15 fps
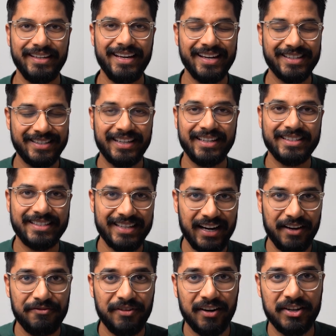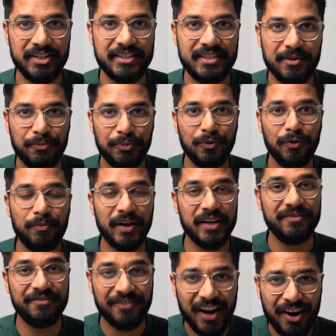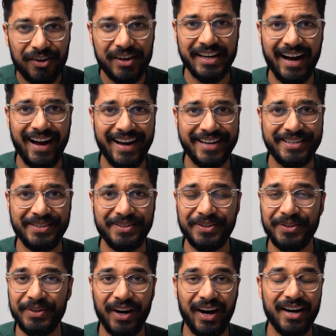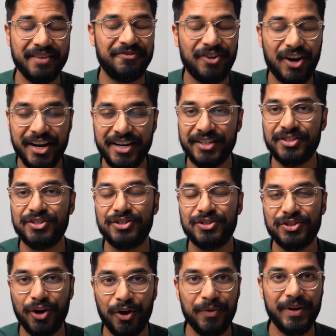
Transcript: Yes, it can sound very simple, but very hard to do. I find it so